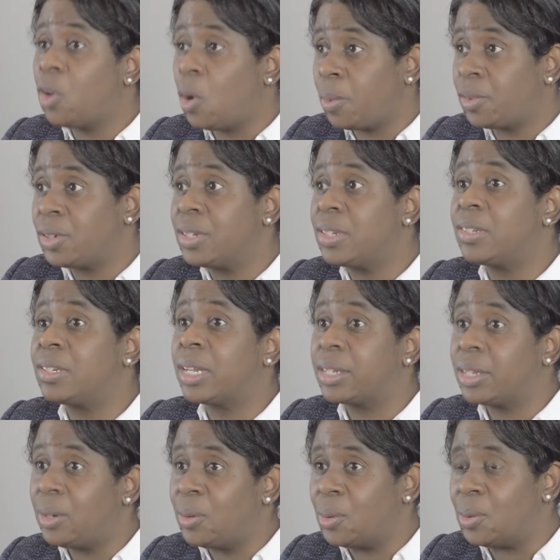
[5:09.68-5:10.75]
an option to
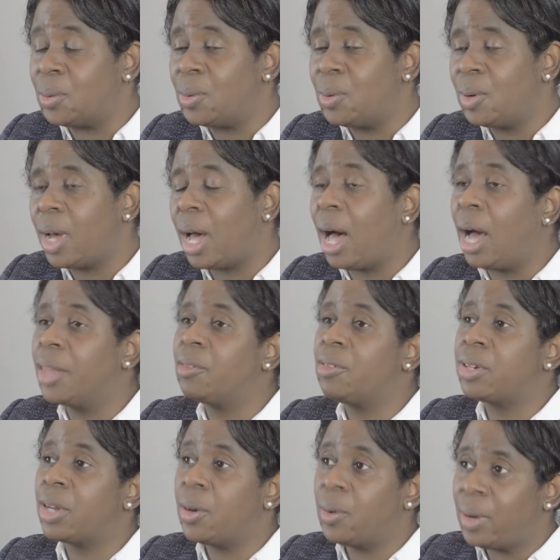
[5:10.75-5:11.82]
study law, either
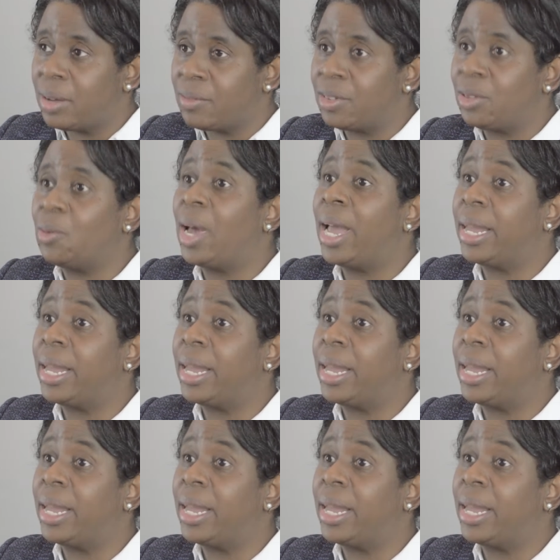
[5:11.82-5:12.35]
at O-level or